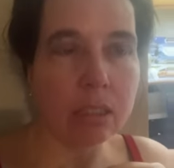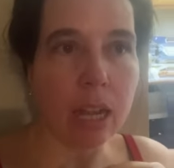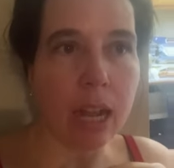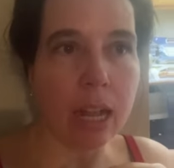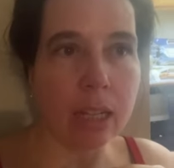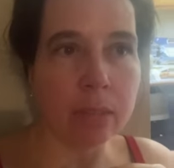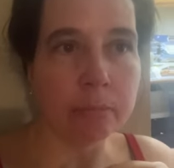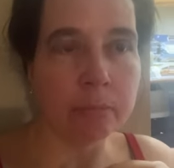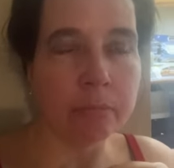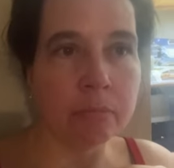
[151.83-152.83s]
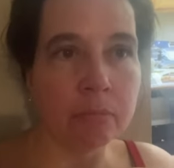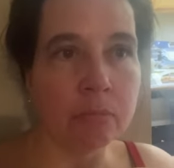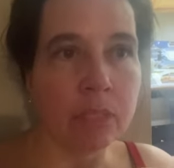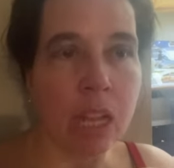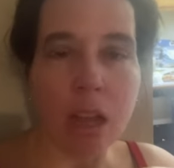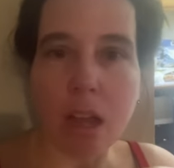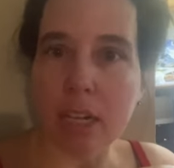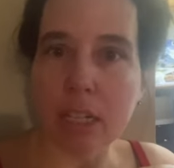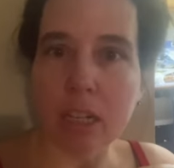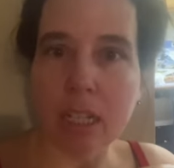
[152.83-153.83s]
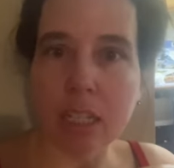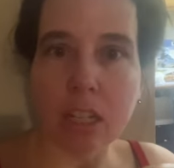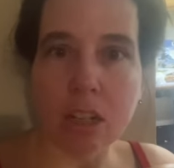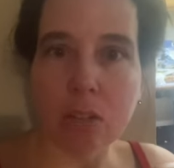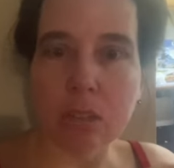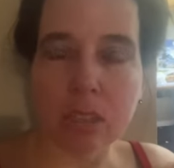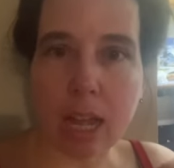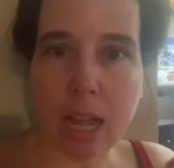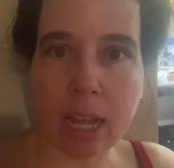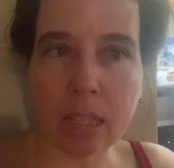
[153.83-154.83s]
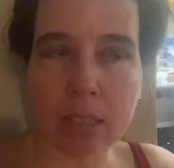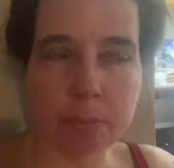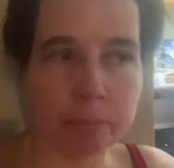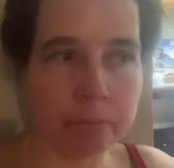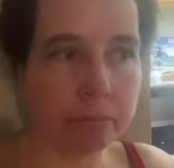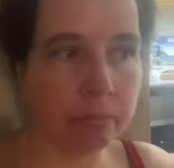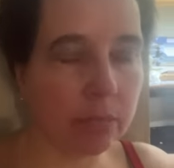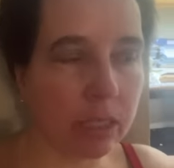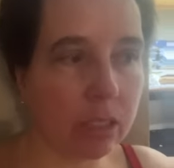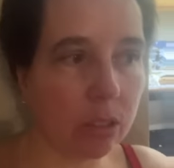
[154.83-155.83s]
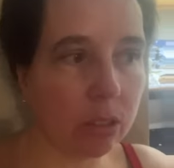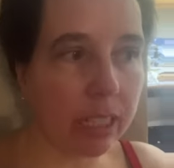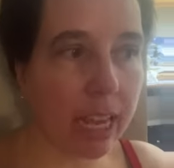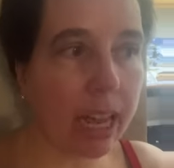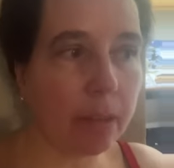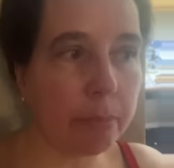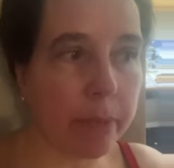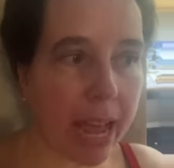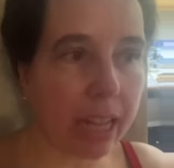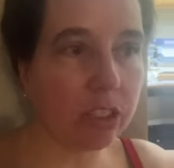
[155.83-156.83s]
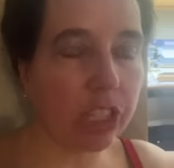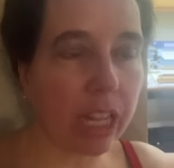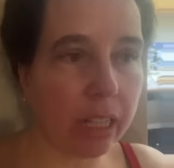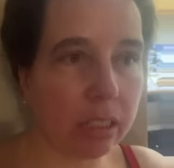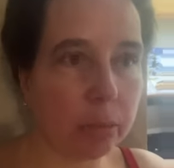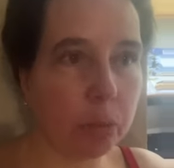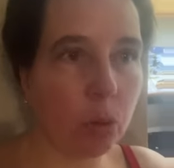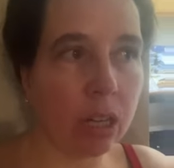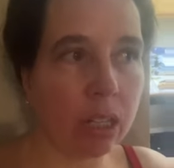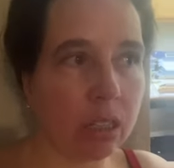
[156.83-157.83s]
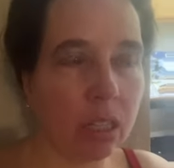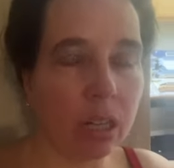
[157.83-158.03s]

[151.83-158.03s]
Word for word: Um, on and on it goes. Um, so yeah, back child support,